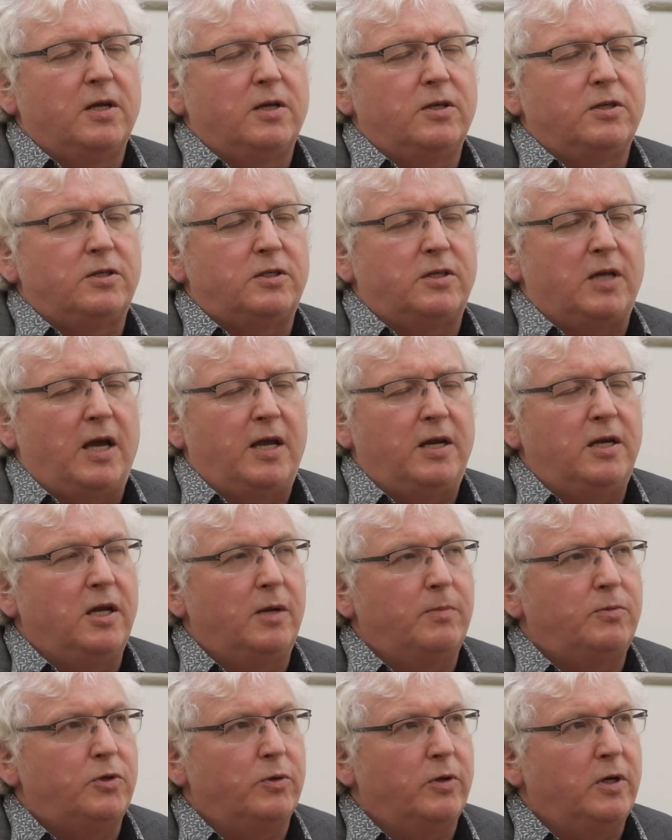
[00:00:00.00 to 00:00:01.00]
signed
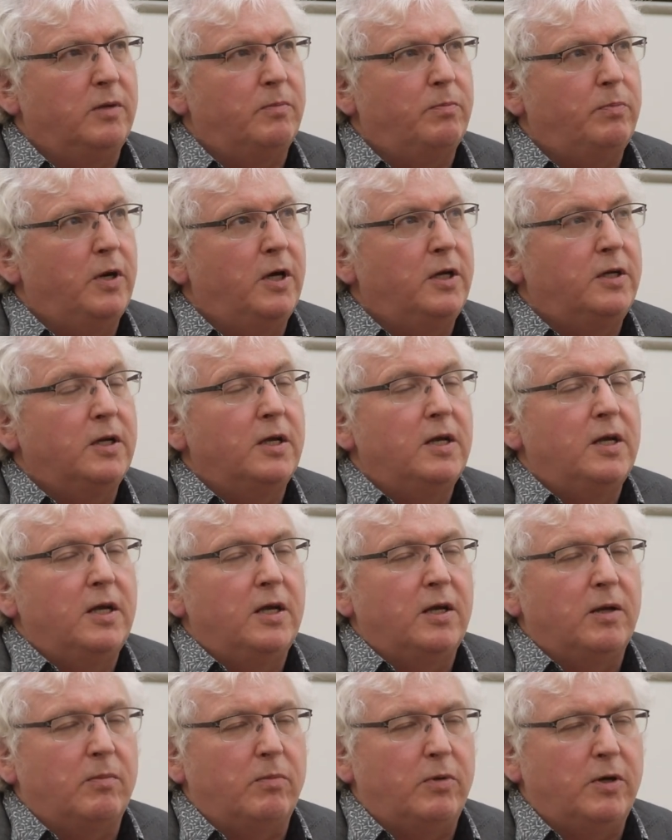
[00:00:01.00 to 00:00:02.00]
up to it, but
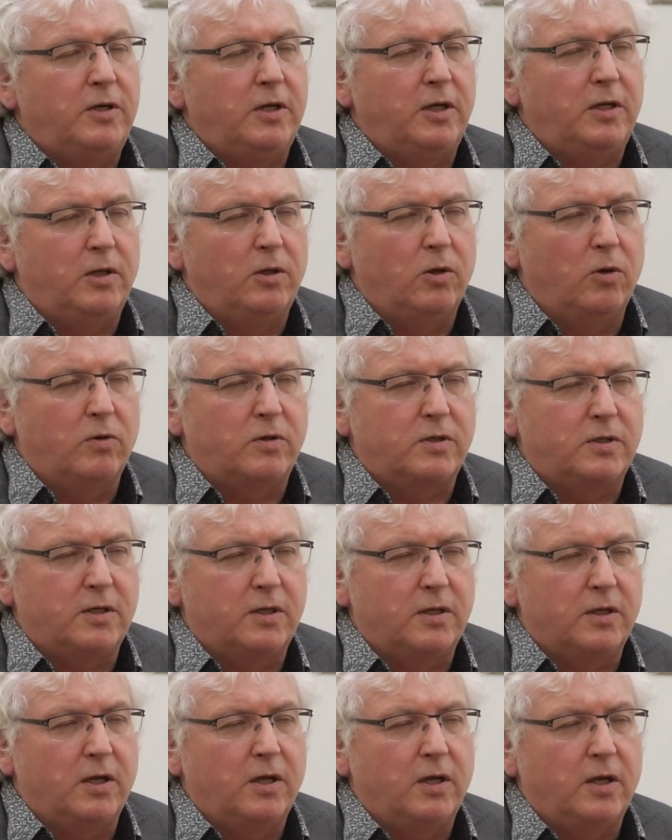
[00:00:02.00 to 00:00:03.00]
but it
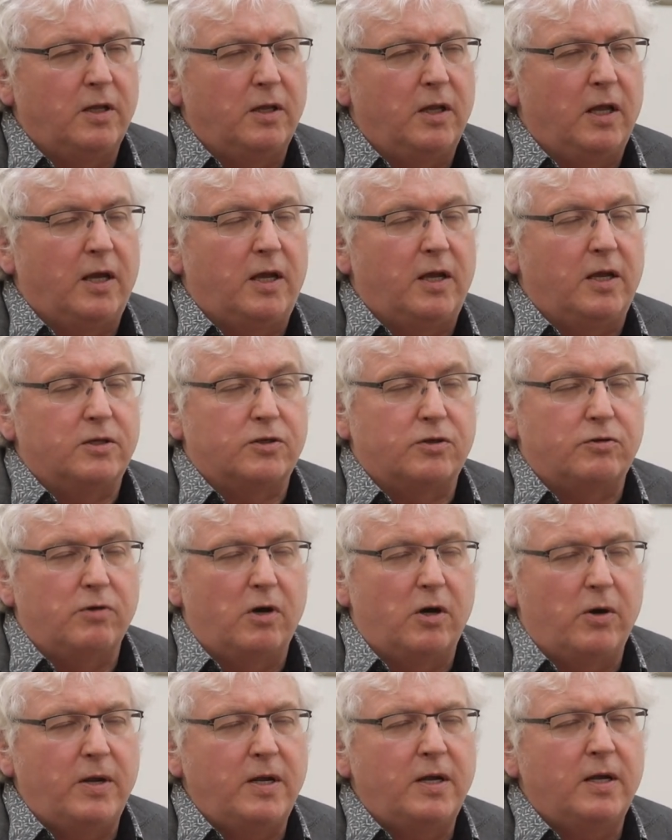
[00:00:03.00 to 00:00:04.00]
looks like it's
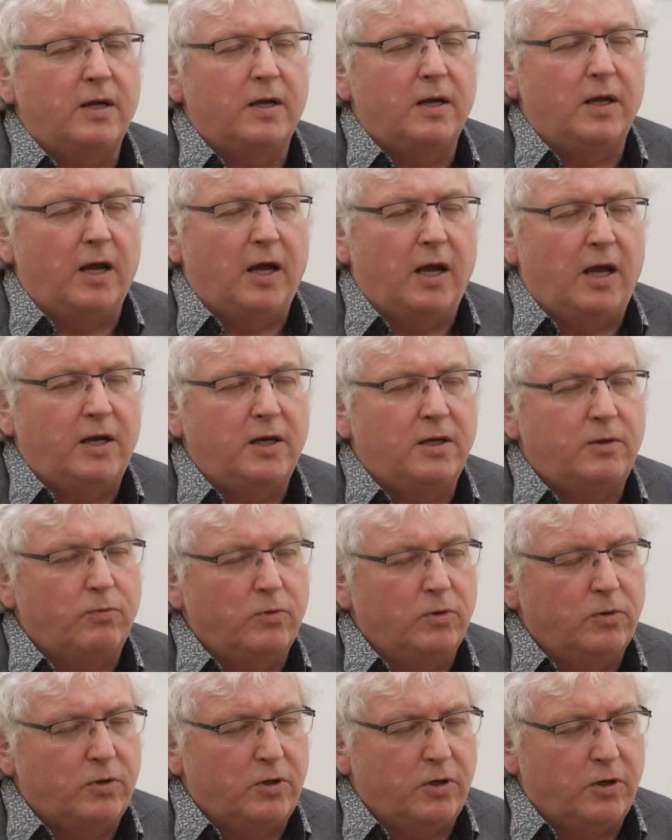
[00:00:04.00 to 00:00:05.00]
growing and
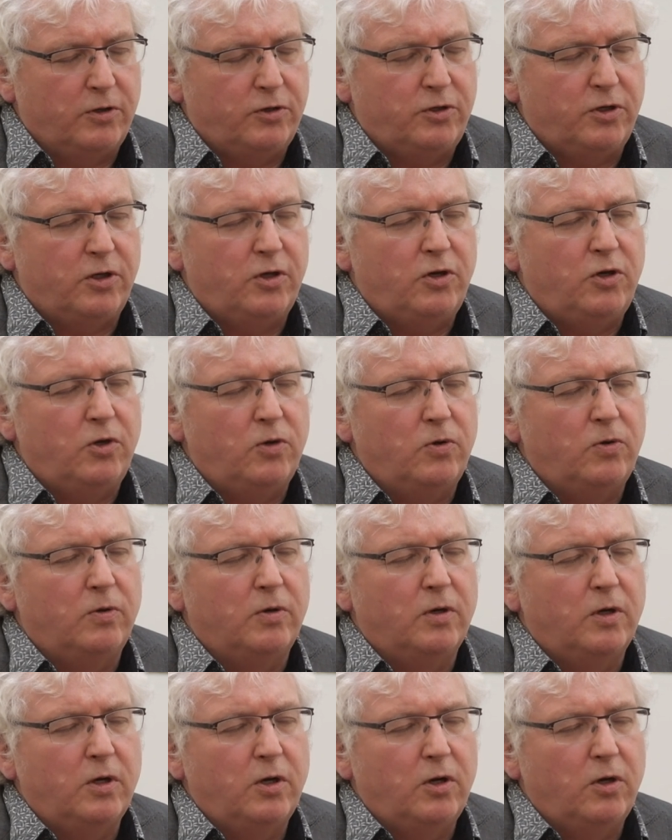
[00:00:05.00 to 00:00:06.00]
will continue
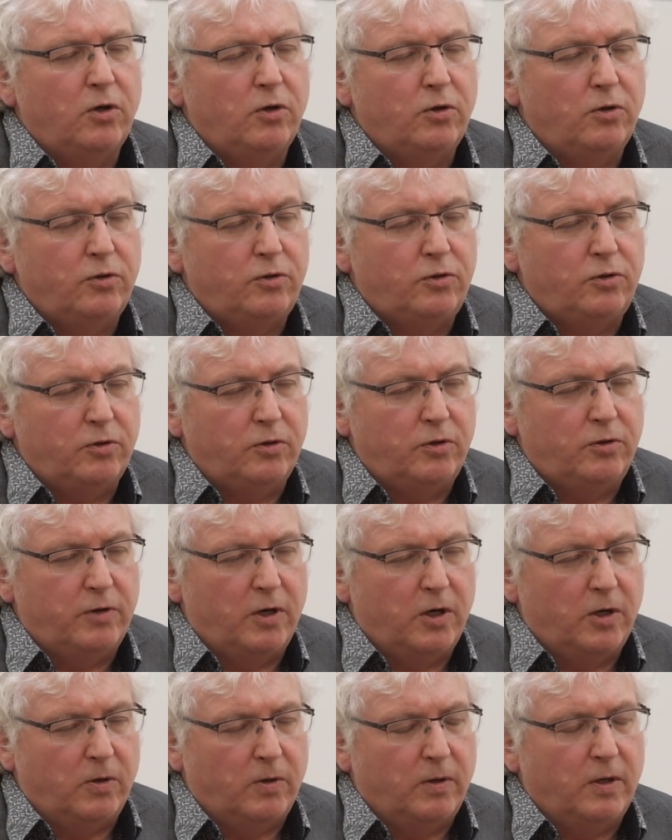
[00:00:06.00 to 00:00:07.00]
to
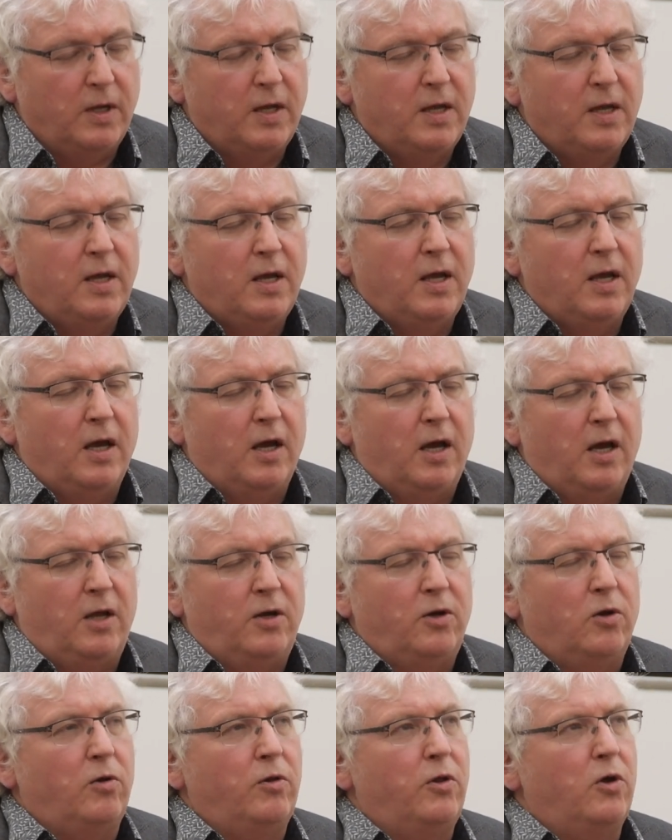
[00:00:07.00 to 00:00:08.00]
grow.
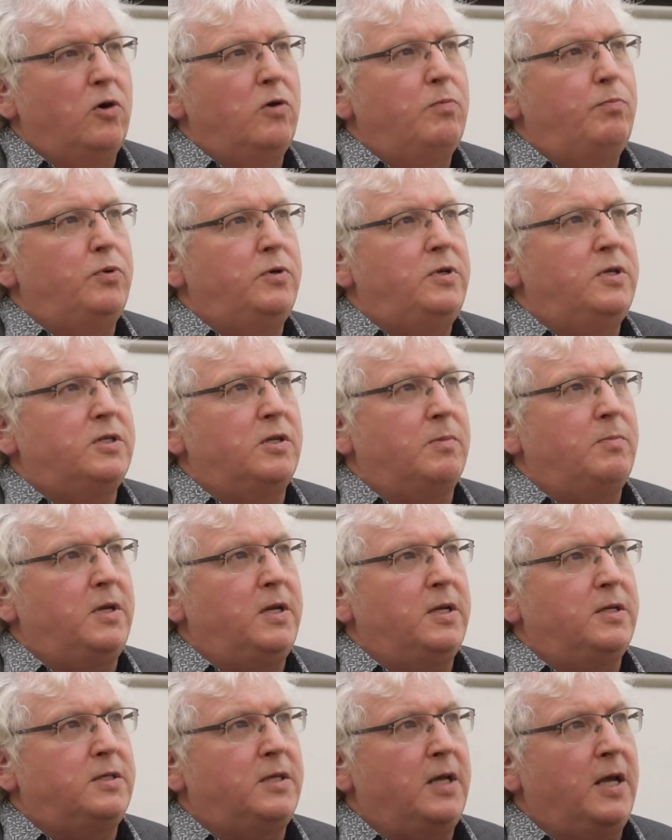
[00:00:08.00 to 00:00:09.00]
And although Buddhism, in
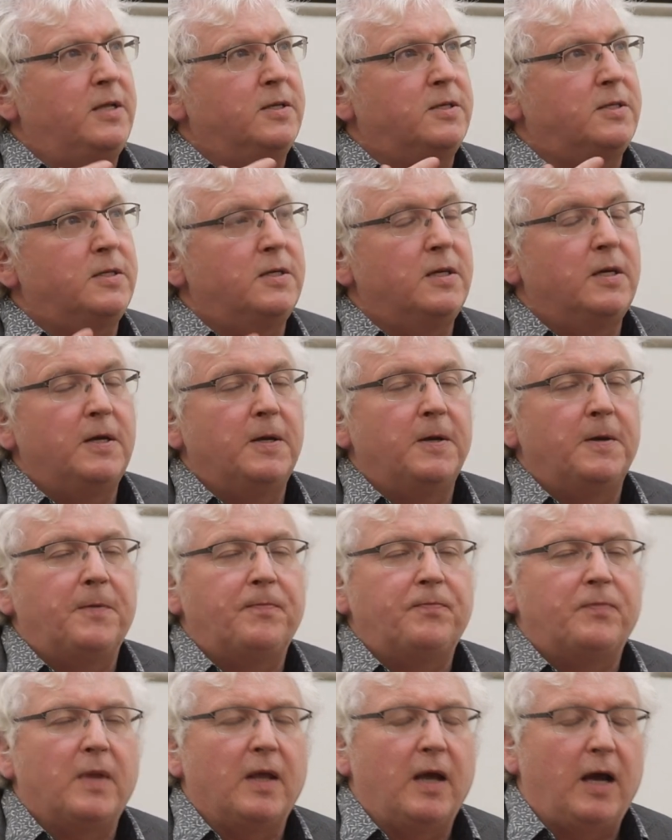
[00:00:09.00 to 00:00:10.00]
a sense,
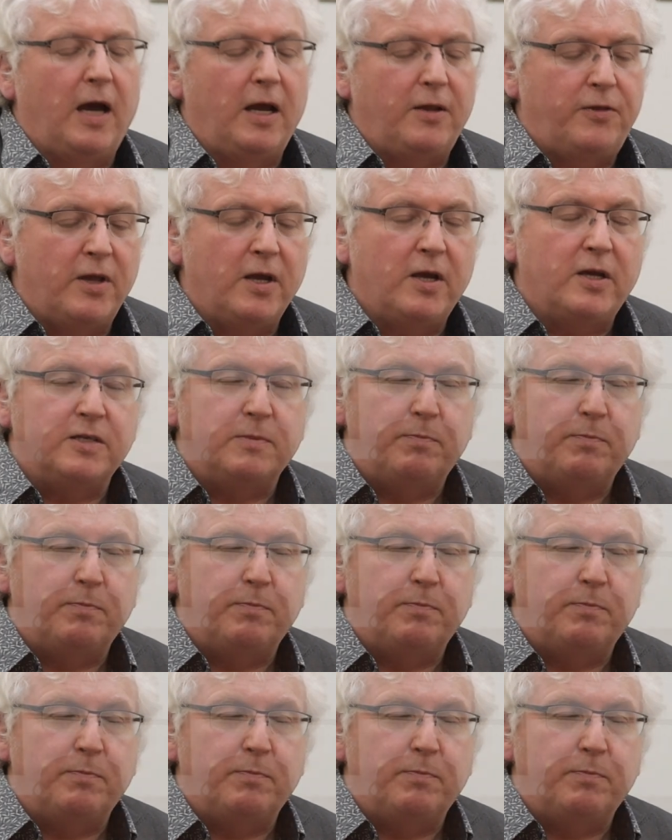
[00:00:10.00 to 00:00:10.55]
I think has